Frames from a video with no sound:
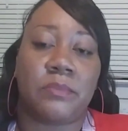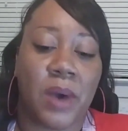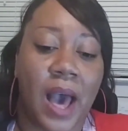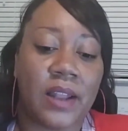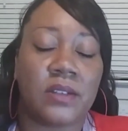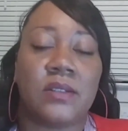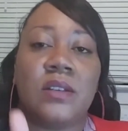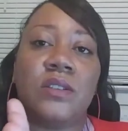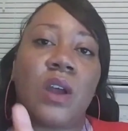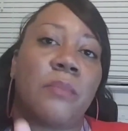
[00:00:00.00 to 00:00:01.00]

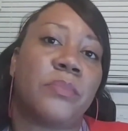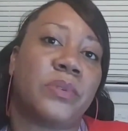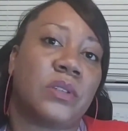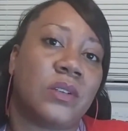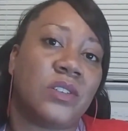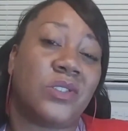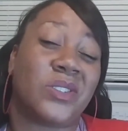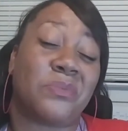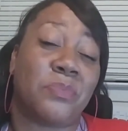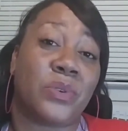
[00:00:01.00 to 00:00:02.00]
policies or
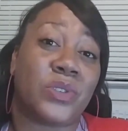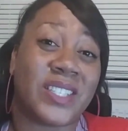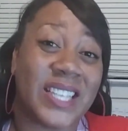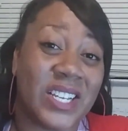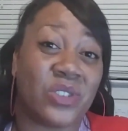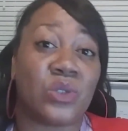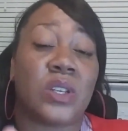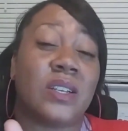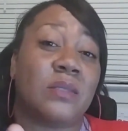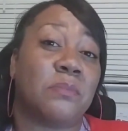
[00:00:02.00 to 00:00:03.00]

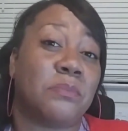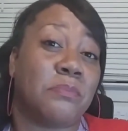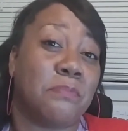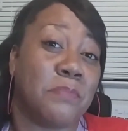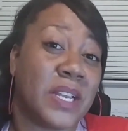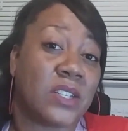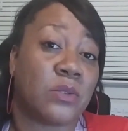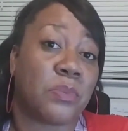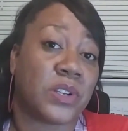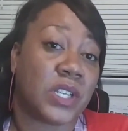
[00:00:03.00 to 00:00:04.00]
procedures is meant
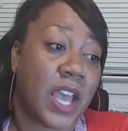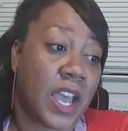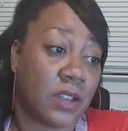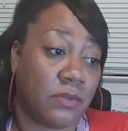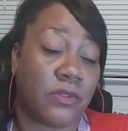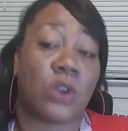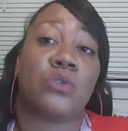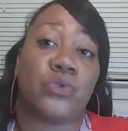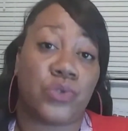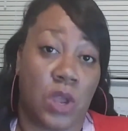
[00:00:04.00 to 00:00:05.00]
to protect
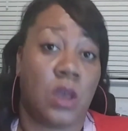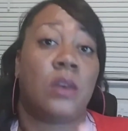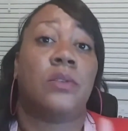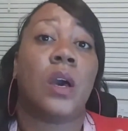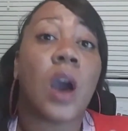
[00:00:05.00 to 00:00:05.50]
first the